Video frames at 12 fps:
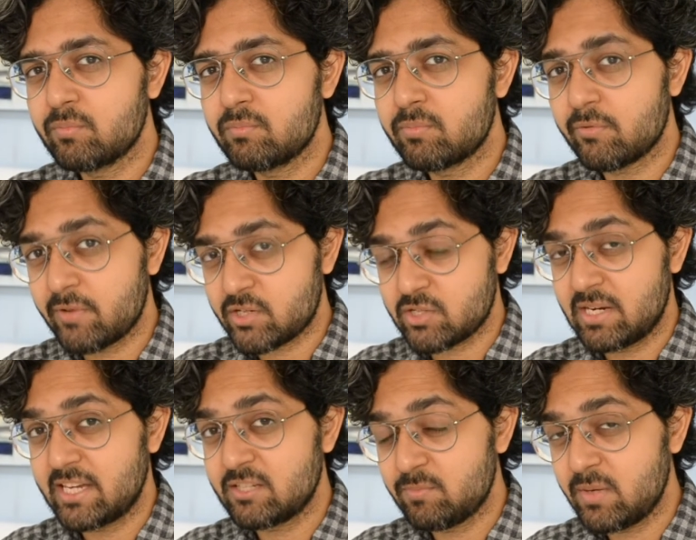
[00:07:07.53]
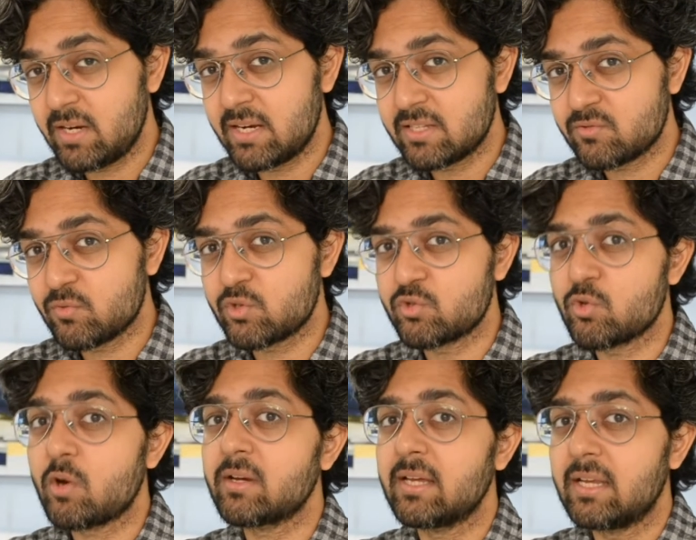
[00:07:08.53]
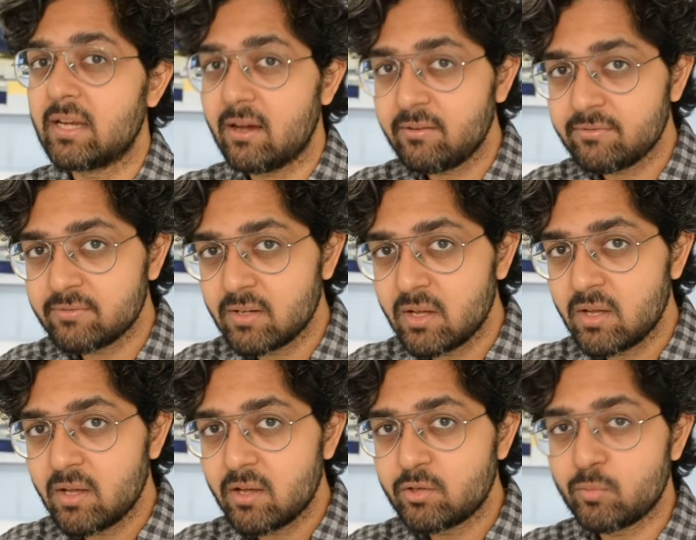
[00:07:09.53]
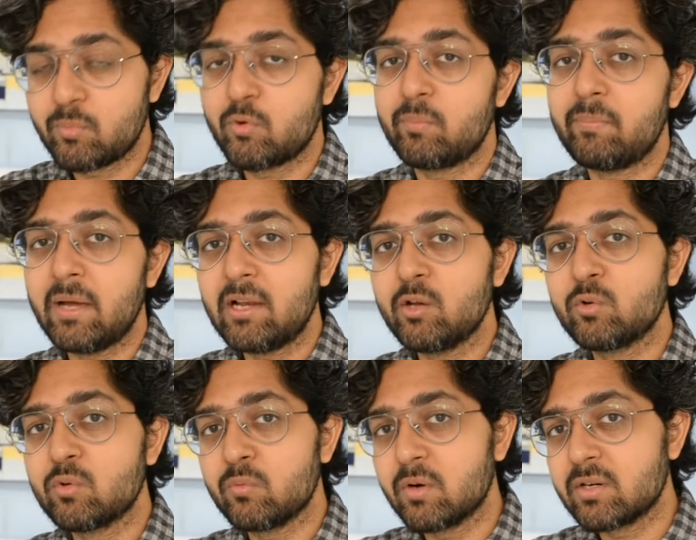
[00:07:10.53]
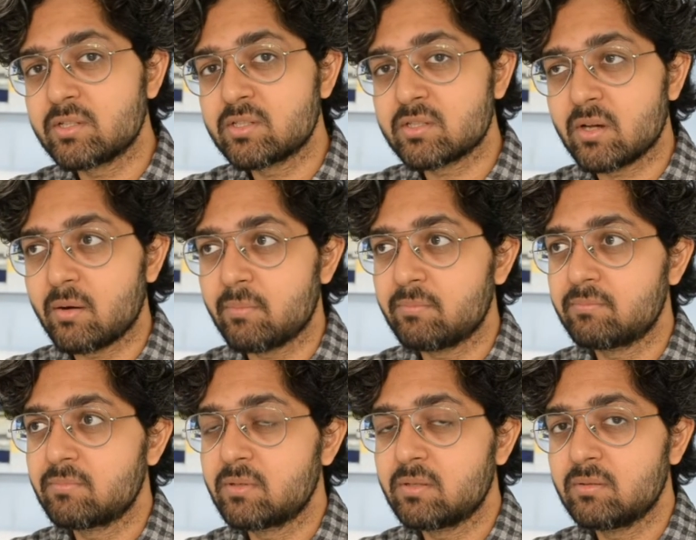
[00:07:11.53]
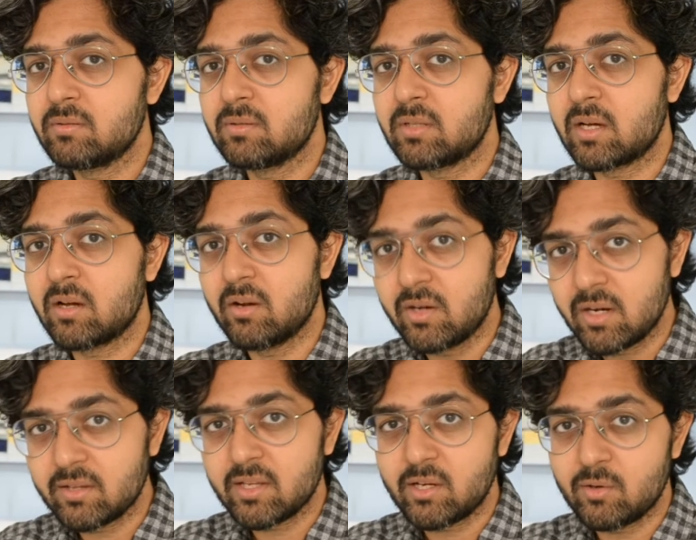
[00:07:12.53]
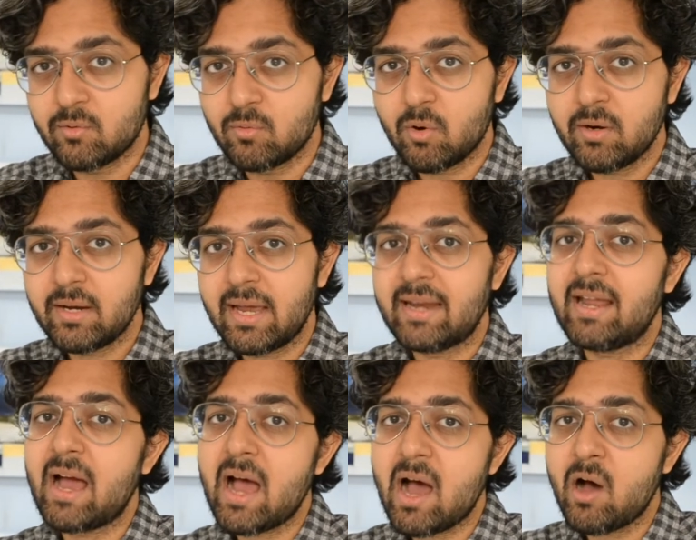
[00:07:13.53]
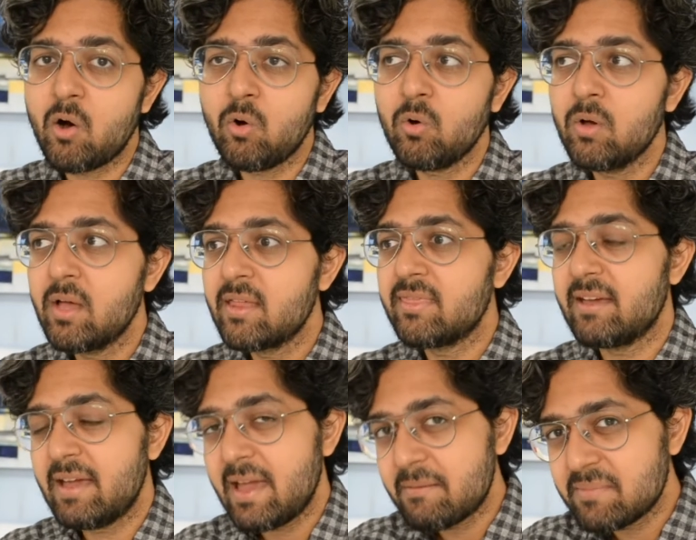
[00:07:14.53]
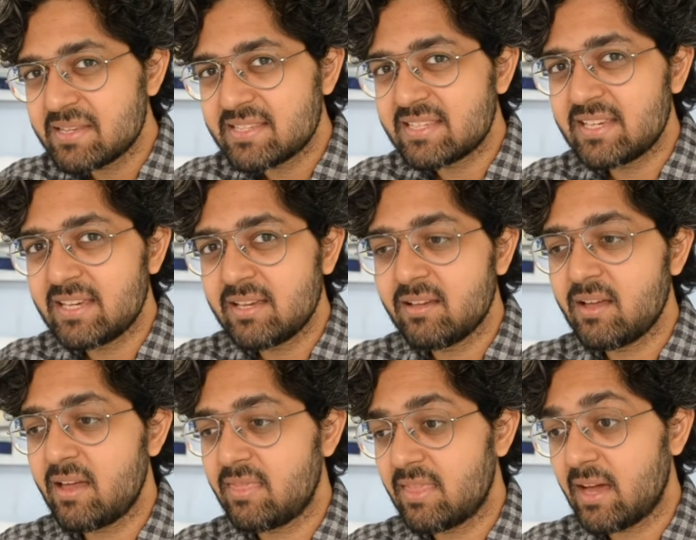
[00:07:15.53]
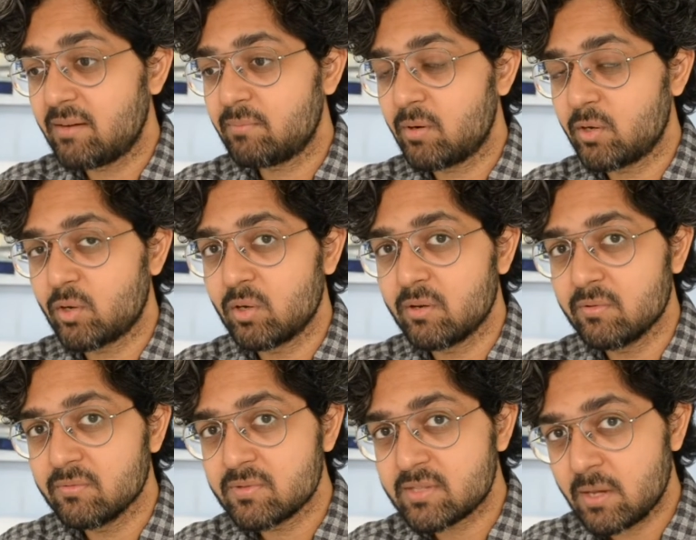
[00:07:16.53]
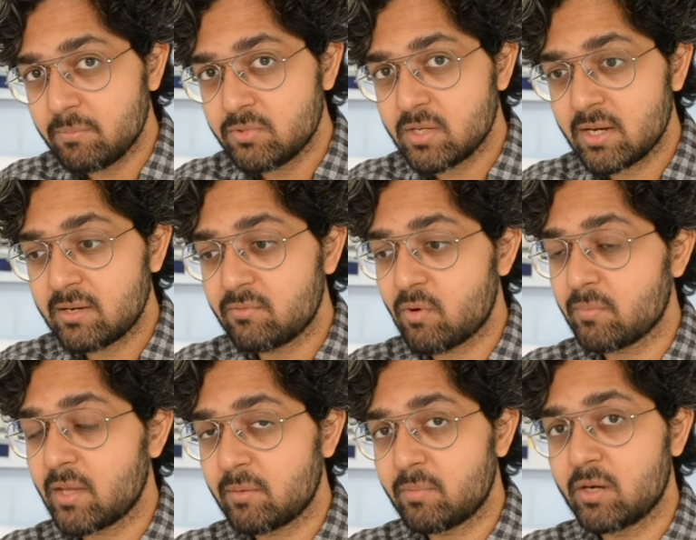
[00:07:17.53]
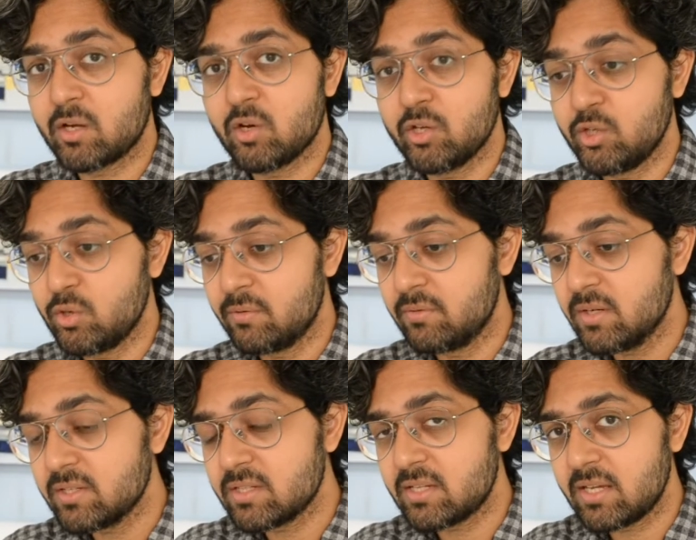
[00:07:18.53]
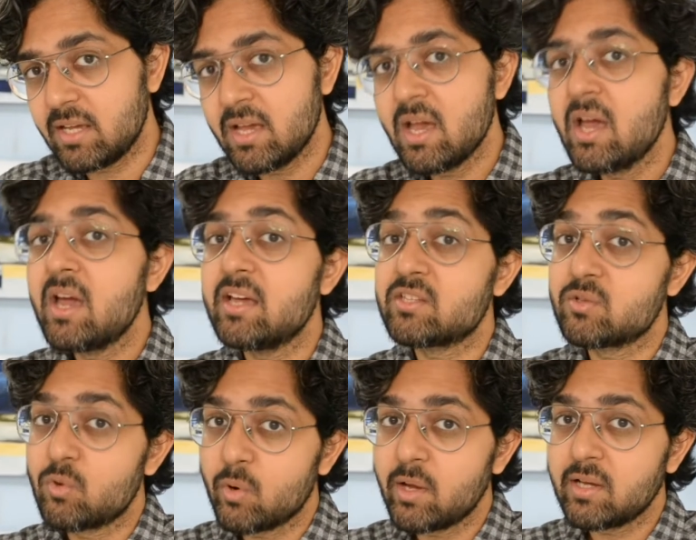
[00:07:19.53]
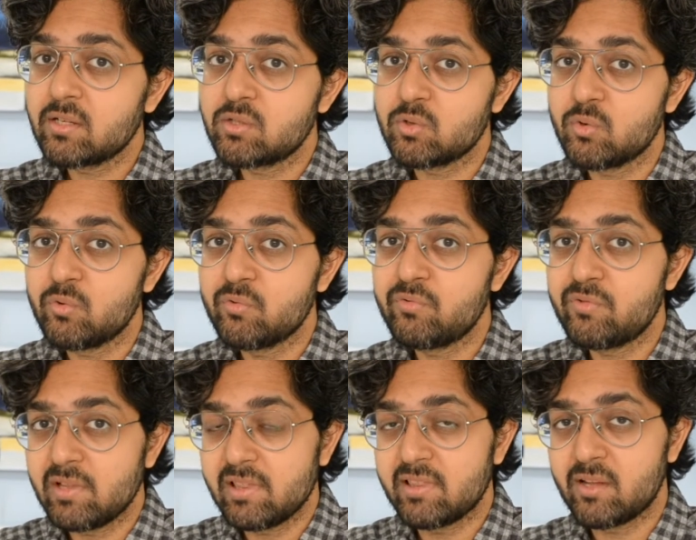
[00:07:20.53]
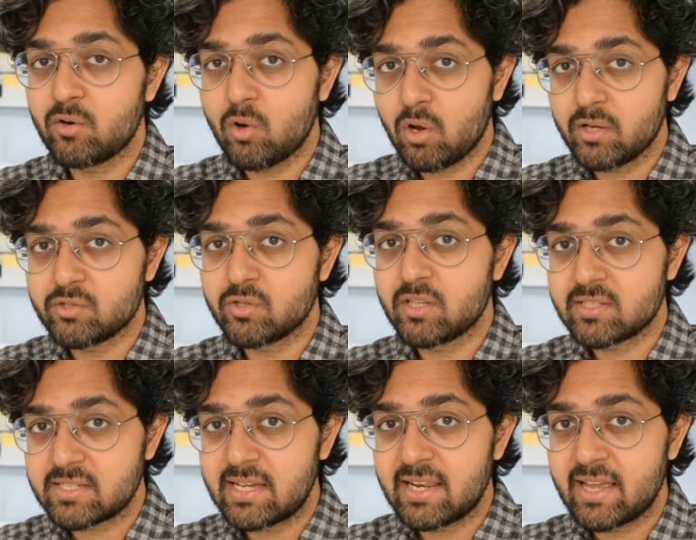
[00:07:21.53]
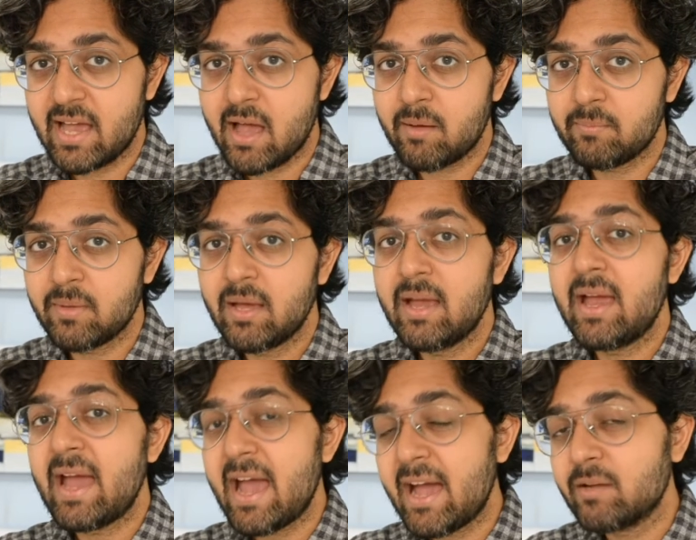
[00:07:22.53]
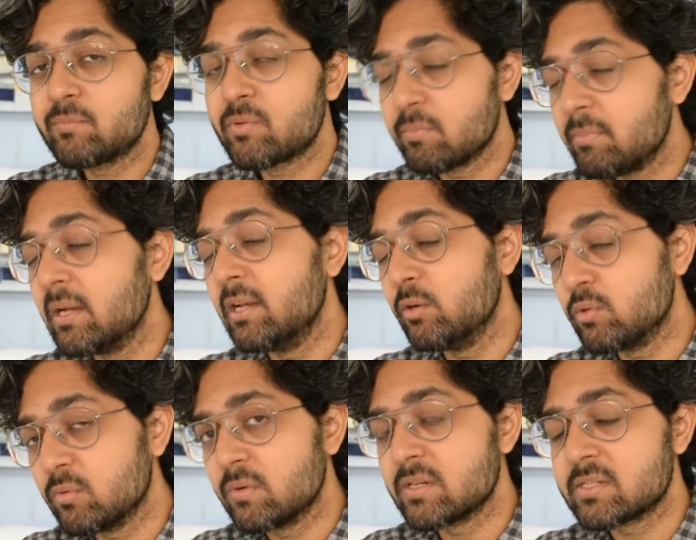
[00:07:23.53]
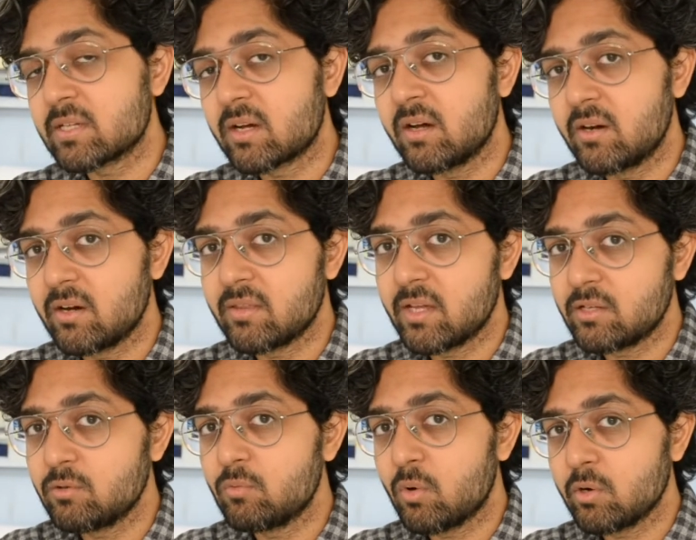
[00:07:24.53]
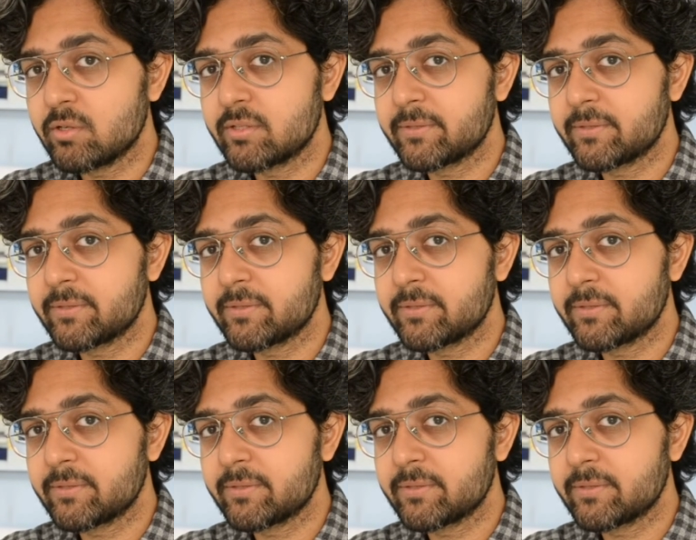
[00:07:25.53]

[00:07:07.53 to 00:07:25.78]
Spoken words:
professional experience was not enough to propel you towards the career that you want, and how the MSc in that particular subject from that particular university is going to fill the knowledge or the skill gap and propel you towards the career that you want.